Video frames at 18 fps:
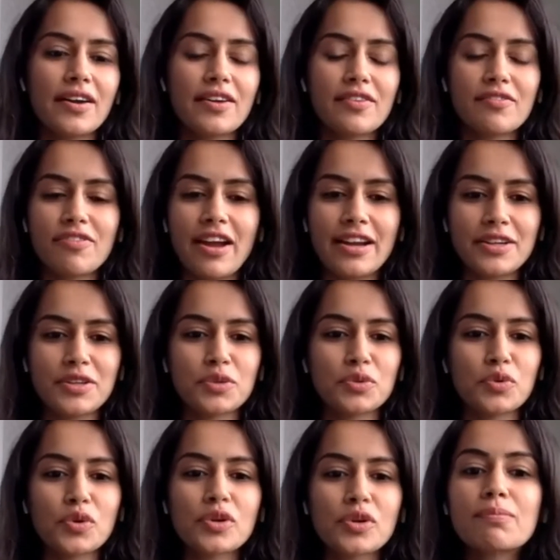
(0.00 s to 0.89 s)
In
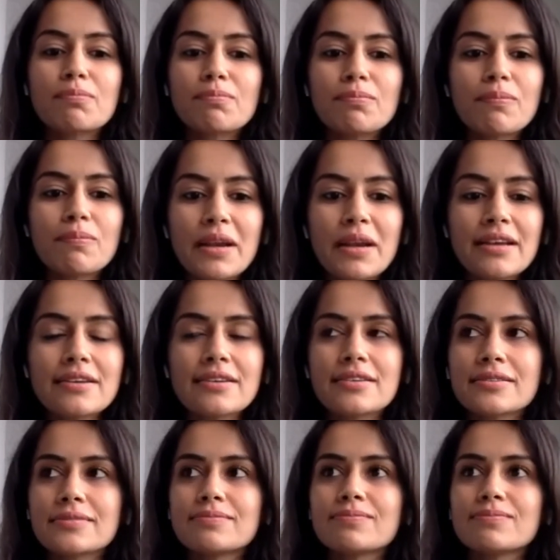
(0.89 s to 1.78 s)
fact, you could
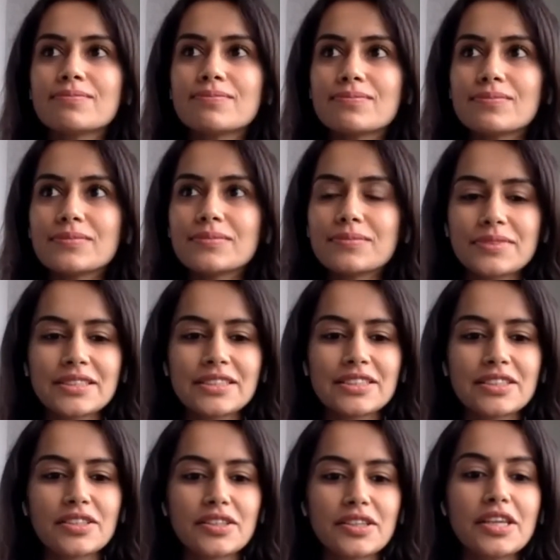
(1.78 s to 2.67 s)
build
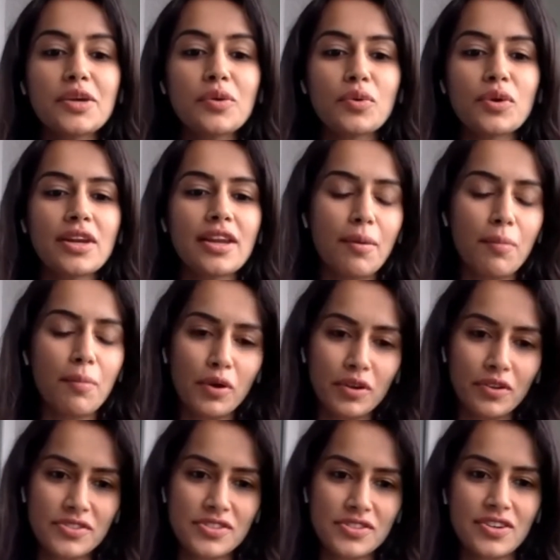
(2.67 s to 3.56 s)
equal
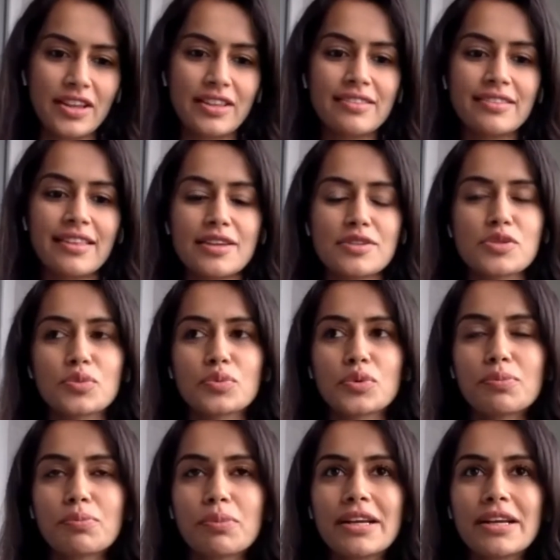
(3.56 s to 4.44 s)
amount of strength as you
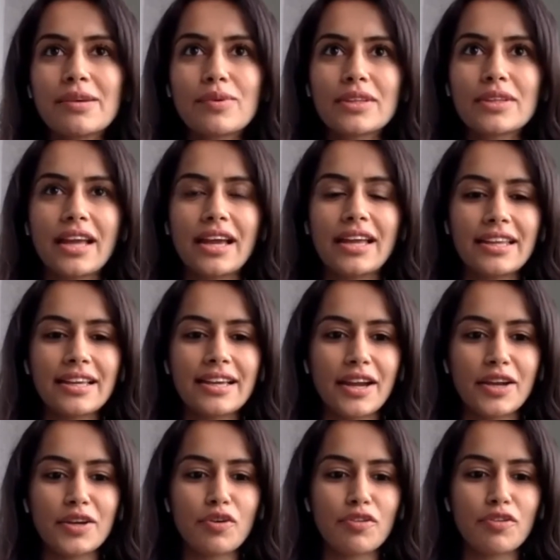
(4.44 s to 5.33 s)
would build with any
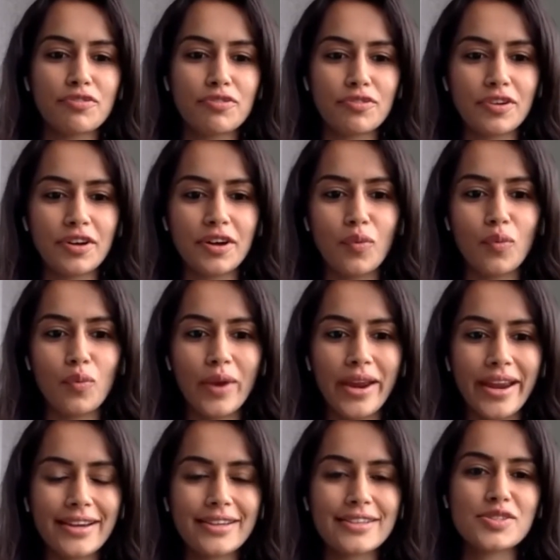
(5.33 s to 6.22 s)
kind of
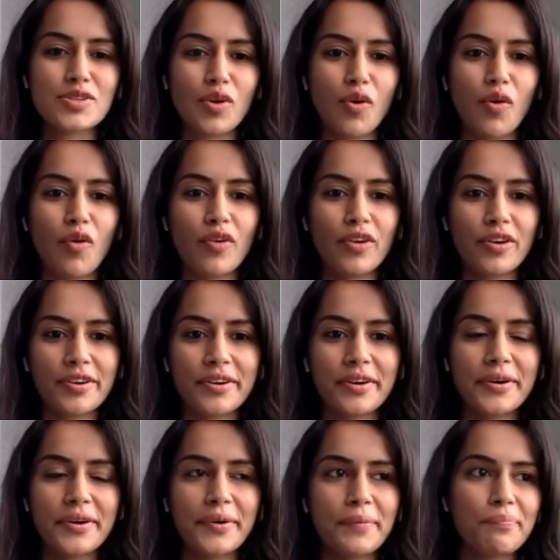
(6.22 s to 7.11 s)
weights
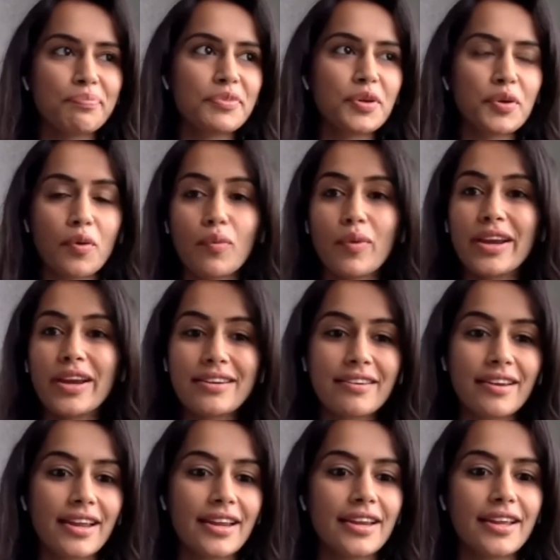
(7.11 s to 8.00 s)
or weight
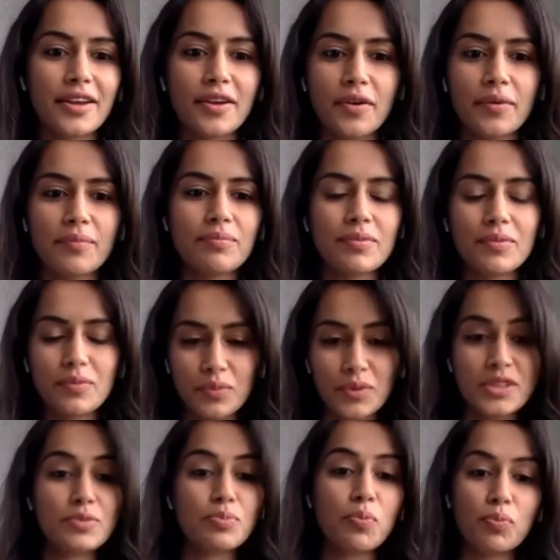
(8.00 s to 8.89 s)
training,
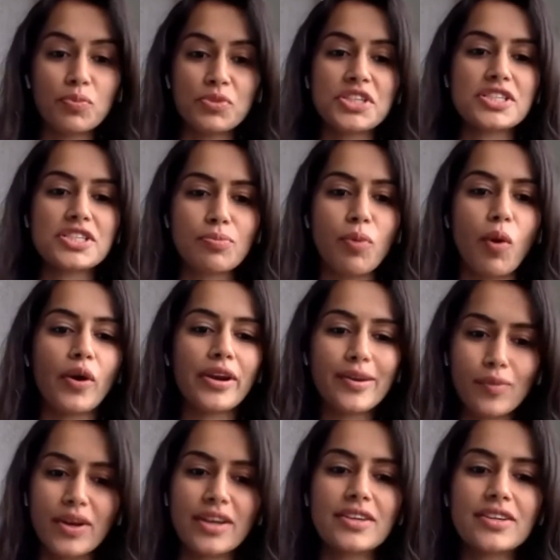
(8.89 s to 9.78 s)
with just
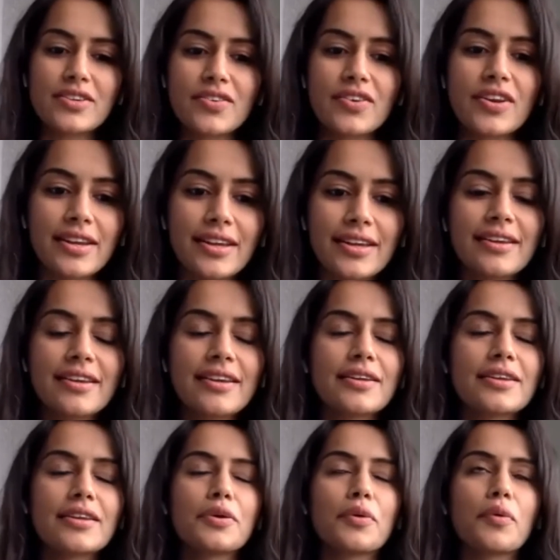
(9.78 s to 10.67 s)
body weight training
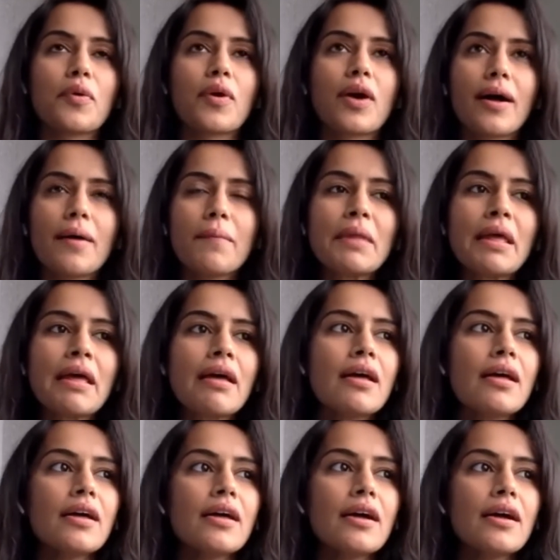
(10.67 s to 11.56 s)
in yoga.
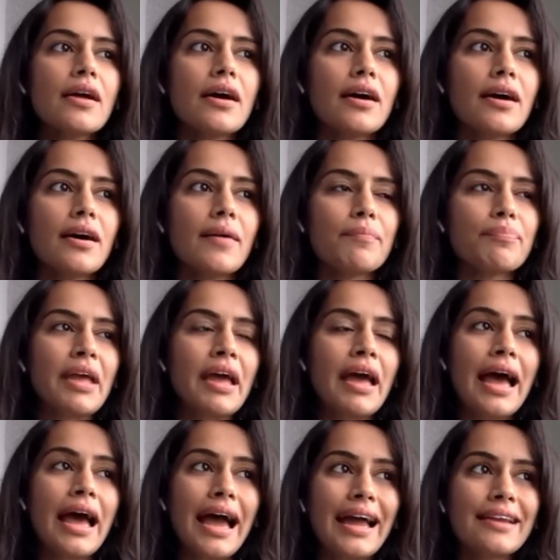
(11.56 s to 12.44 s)

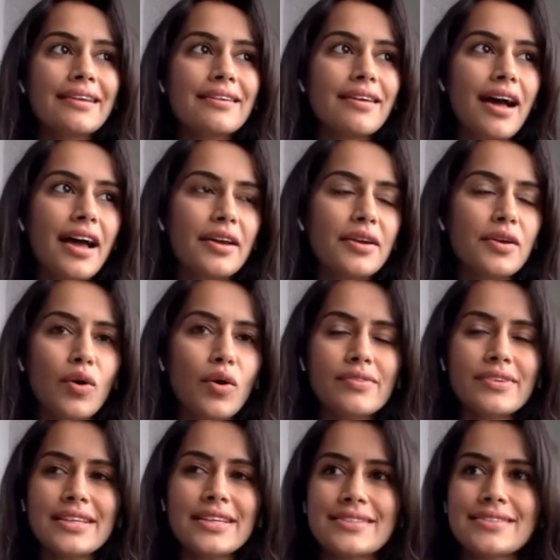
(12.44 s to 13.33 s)
And I
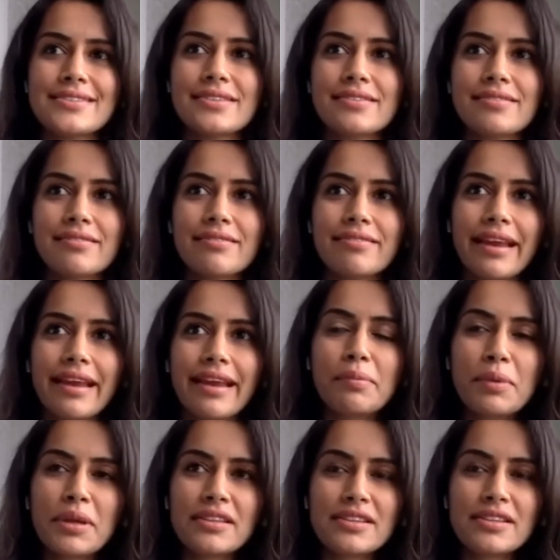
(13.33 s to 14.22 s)
always
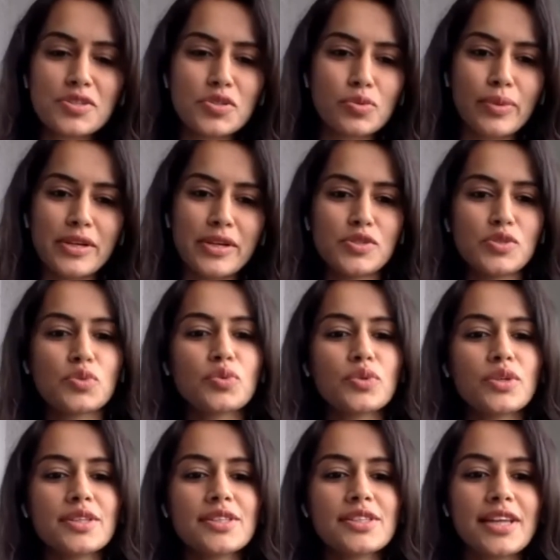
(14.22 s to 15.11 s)
recommend this to my
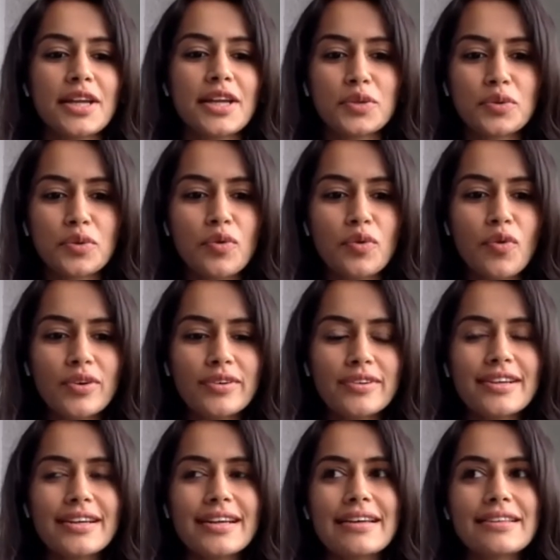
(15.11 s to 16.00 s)
students that
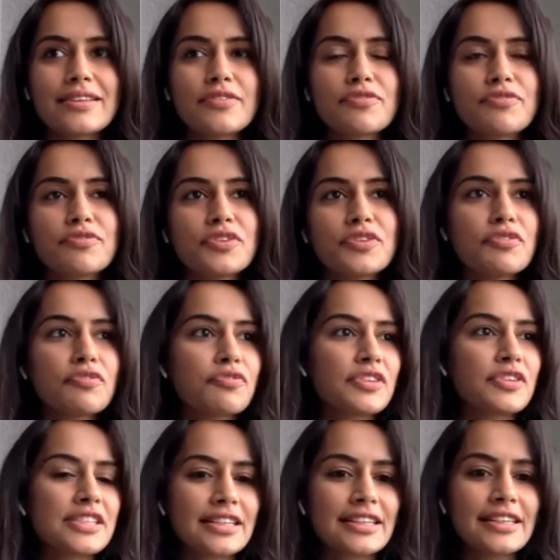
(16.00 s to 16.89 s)
the
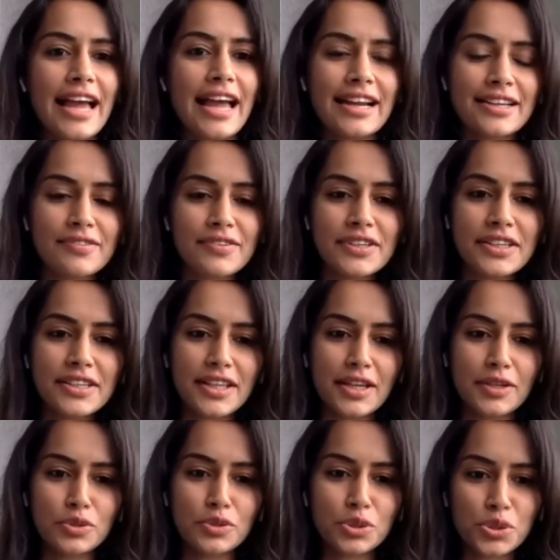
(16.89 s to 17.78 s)
physical activity
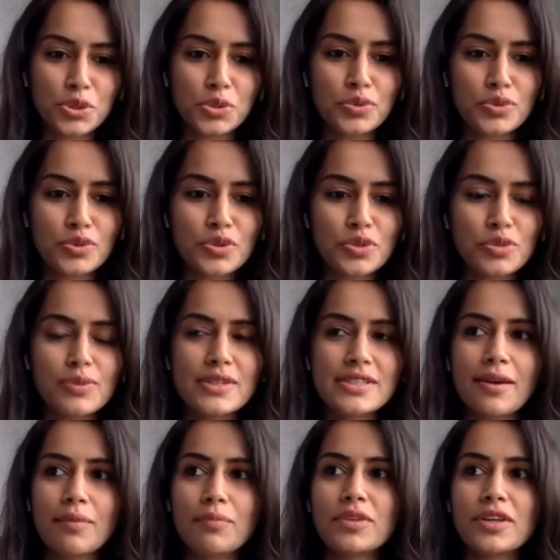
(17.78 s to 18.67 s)
that you choose should
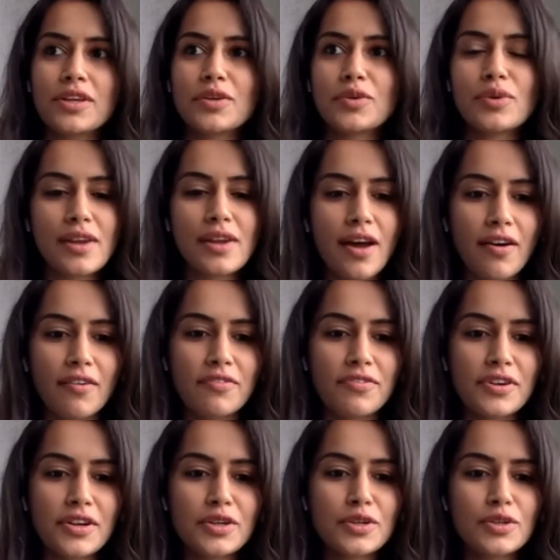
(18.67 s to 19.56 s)
be something you love.